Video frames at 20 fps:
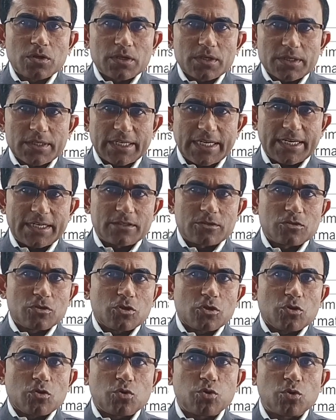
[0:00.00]
that
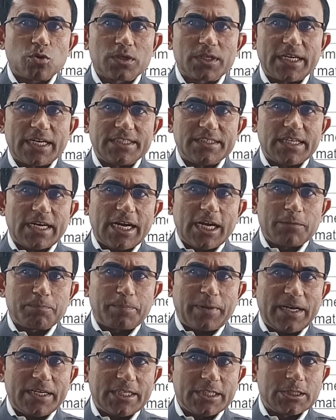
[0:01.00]
who does not
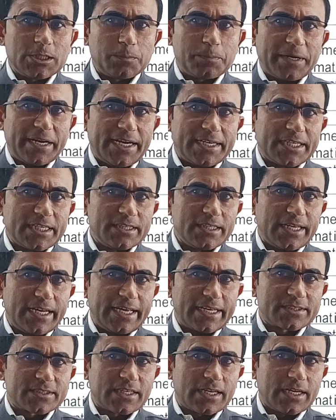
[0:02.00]
participate in the
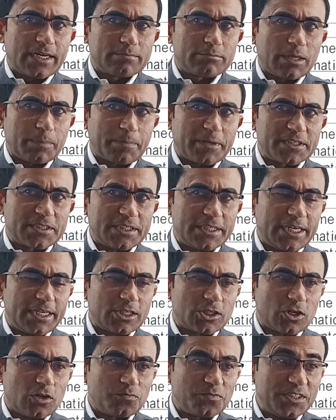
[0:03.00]
election of the
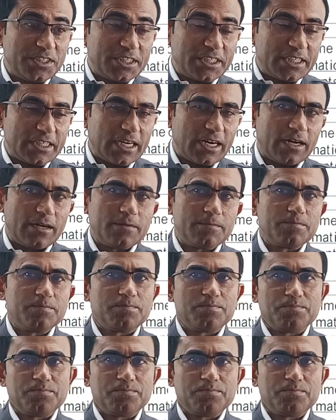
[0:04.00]
President of India?